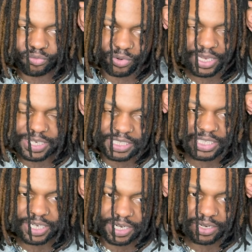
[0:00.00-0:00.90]

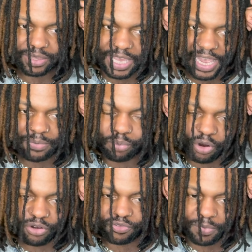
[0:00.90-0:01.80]
itching that
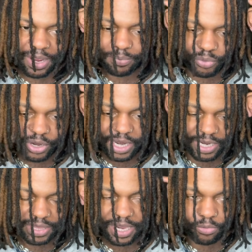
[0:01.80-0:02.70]
part of my
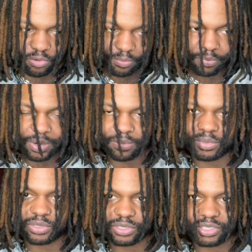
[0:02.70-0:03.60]
brain that
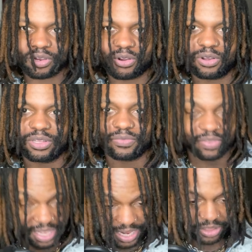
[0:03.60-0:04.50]
remembers all of
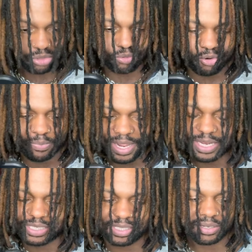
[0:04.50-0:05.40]
that
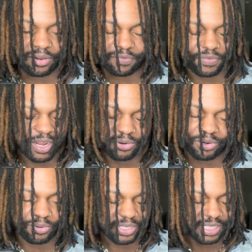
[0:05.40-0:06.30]
throwback stuff. I don't
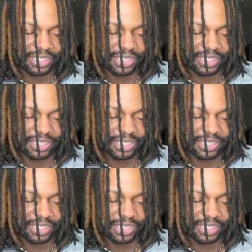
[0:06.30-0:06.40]
know. It's just